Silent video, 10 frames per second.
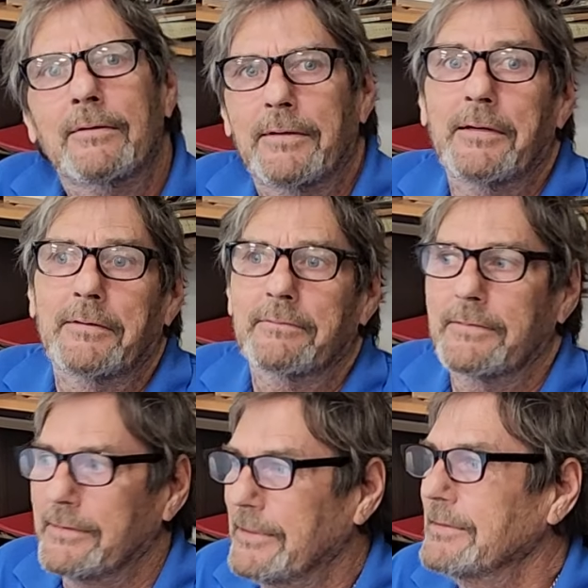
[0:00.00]
yeah,
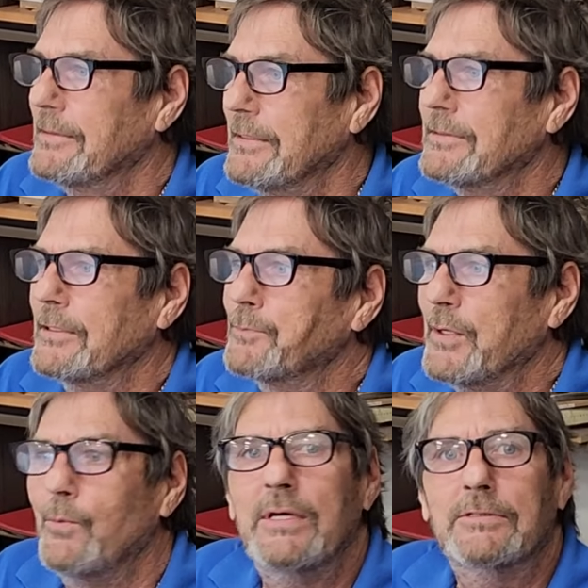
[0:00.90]
it did take me
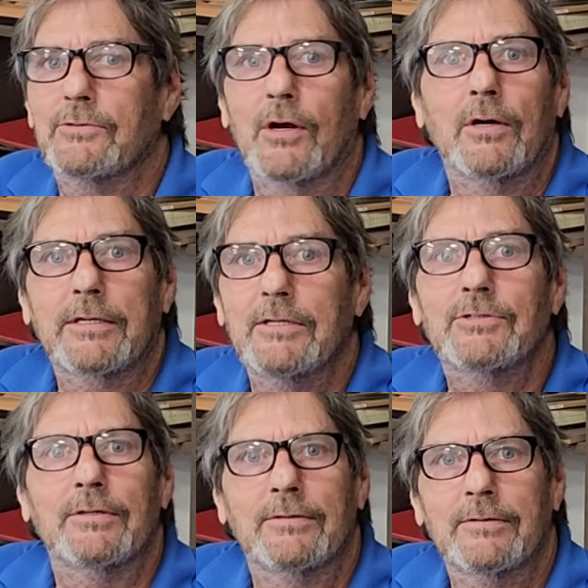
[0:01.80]
a week to draw a
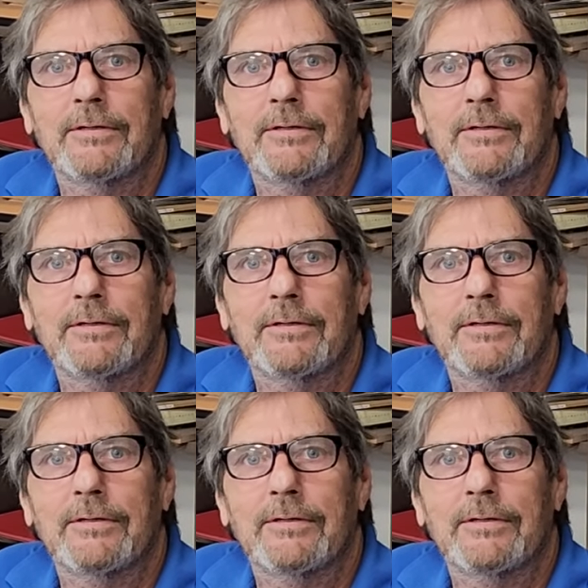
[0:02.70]
kitchen.